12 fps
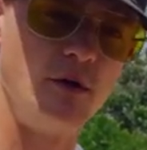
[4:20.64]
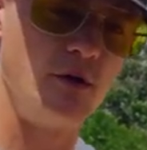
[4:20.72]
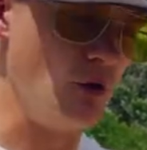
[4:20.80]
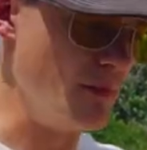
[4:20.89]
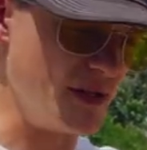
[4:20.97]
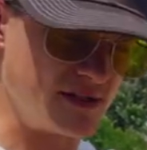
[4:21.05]

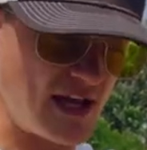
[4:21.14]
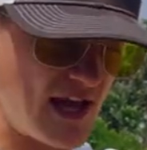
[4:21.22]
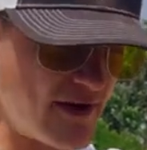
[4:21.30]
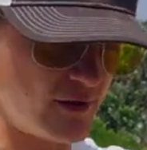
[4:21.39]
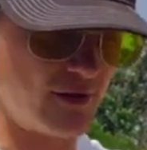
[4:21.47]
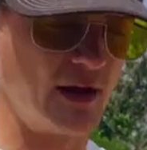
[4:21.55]
you miss
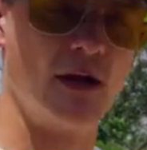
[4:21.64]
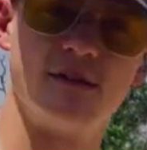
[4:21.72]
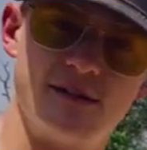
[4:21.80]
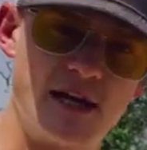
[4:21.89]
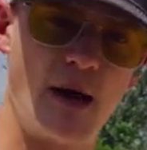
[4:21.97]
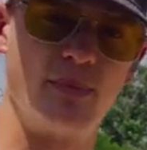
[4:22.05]
everything else
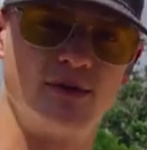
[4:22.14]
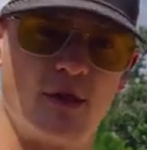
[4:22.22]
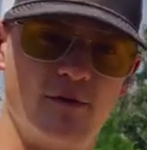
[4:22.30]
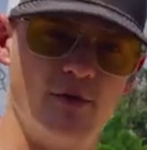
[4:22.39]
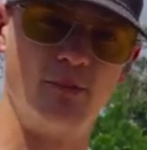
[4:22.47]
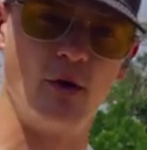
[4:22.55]
that happens on
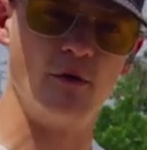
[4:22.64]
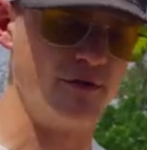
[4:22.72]
the football